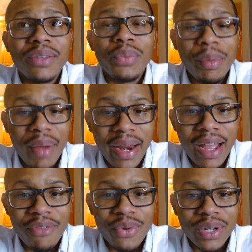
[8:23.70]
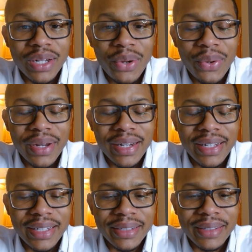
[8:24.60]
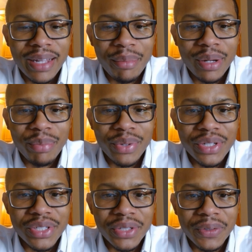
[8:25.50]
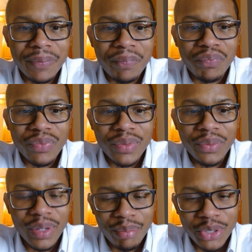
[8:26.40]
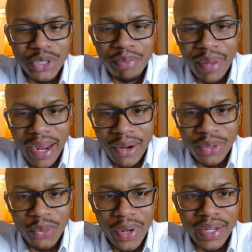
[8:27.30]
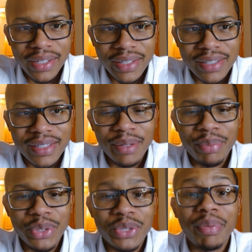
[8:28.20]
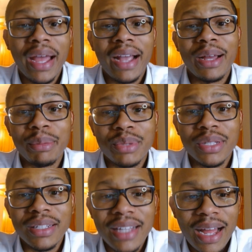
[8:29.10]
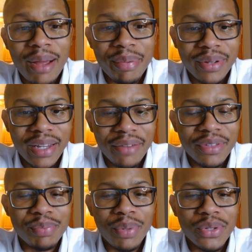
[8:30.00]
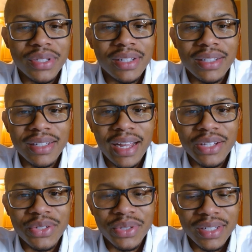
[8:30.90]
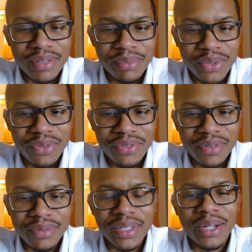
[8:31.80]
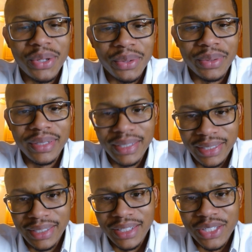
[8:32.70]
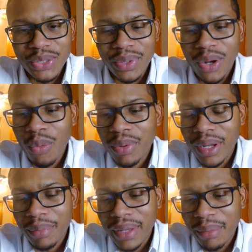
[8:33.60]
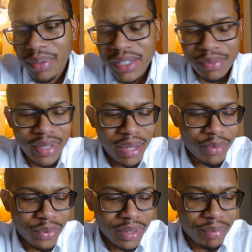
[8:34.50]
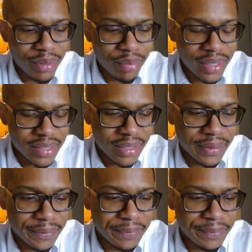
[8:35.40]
We might have one going coming up pretty soon. We're going to put you back on the waiting list and put you back up to the top if this person doesn't answer, it doesn't move. It's like, cool. So it opened up, and that place became a really big blessing.